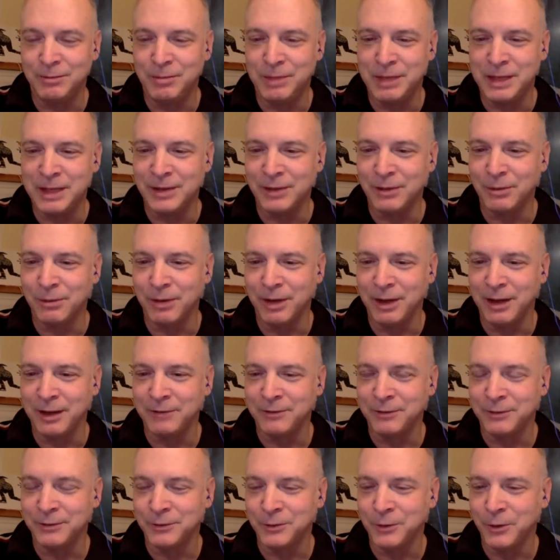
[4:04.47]
be in the running
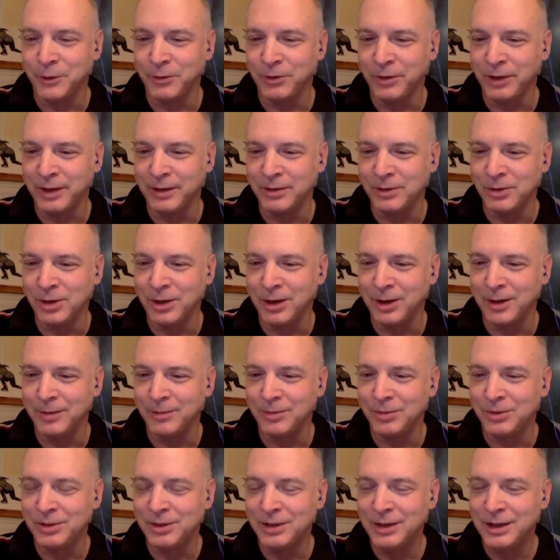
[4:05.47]
for fourth line
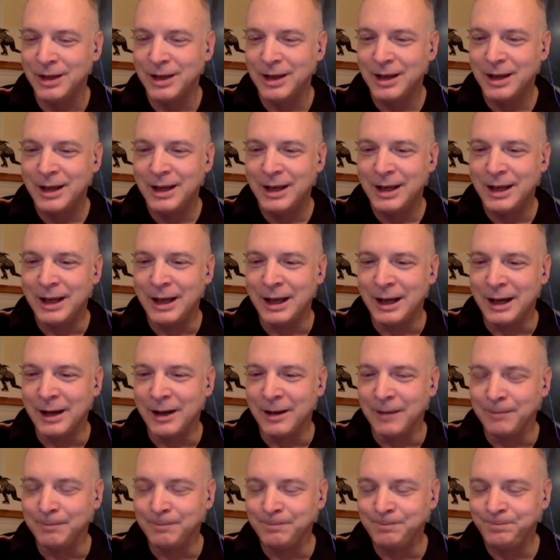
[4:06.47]
jobs
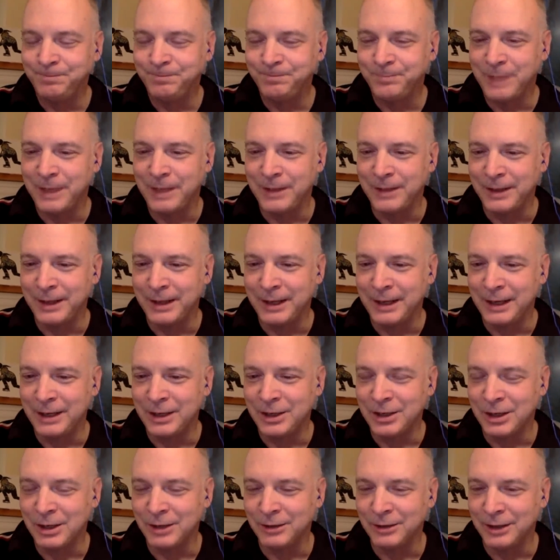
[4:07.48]
um, in the
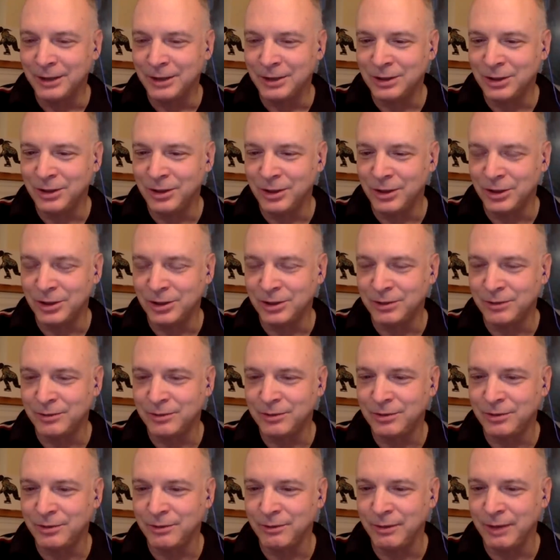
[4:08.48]
NHL next year. They're just
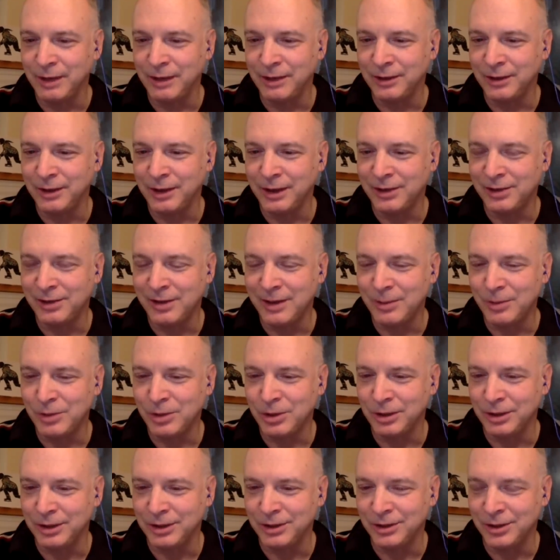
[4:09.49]
ex-
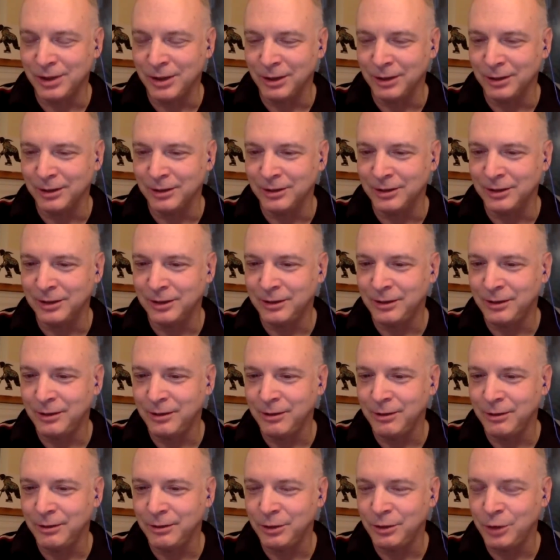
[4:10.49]
exceptionally solid
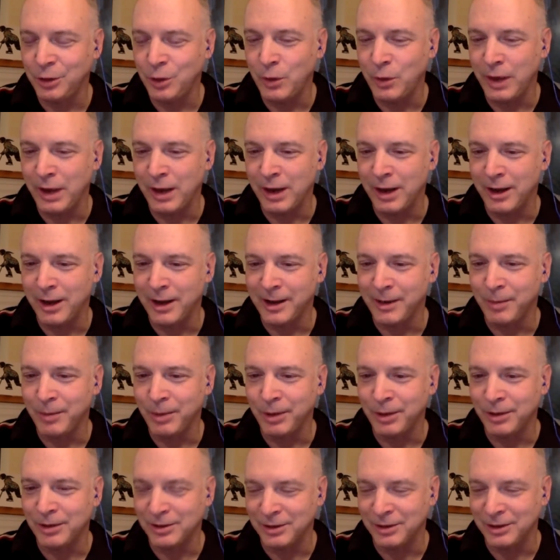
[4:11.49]
two-way hockey
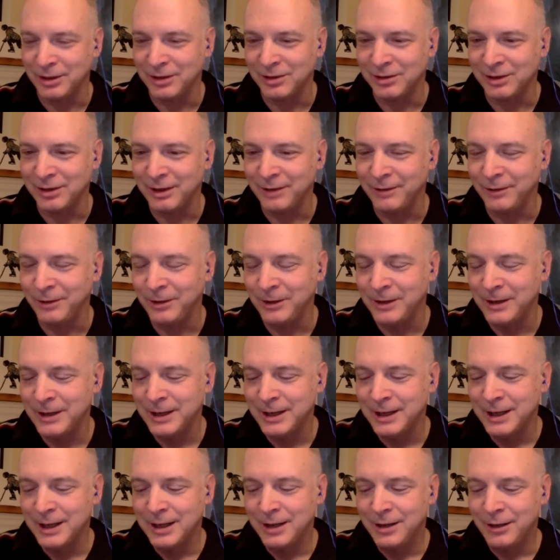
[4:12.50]
players at this level.
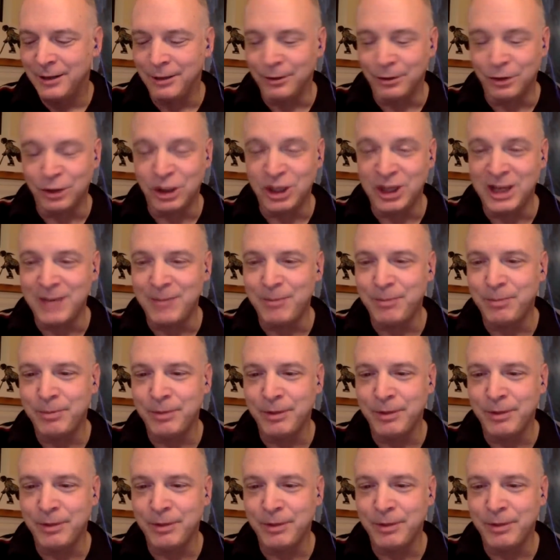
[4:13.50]
They're mm-hmm. cheap.